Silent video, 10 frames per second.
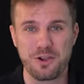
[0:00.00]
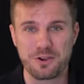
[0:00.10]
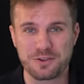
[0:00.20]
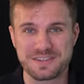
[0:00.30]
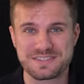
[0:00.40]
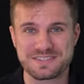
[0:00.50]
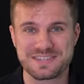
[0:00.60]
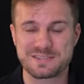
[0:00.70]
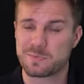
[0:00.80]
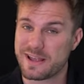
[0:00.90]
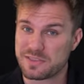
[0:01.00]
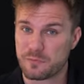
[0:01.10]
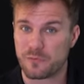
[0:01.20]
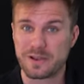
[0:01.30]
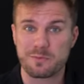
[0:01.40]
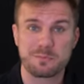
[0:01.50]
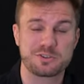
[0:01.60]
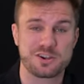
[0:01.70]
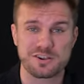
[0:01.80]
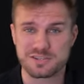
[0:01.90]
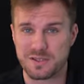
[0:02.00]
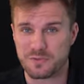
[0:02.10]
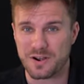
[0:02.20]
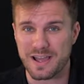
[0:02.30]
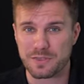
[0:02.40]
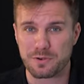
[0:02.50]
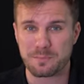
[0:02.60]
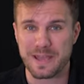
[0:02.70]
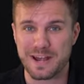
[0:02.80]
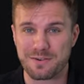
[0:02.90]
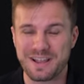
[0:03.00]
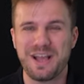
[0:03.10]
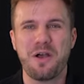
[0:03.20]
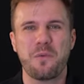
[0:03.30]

longer distances without the frequent recharging of your i3 battery?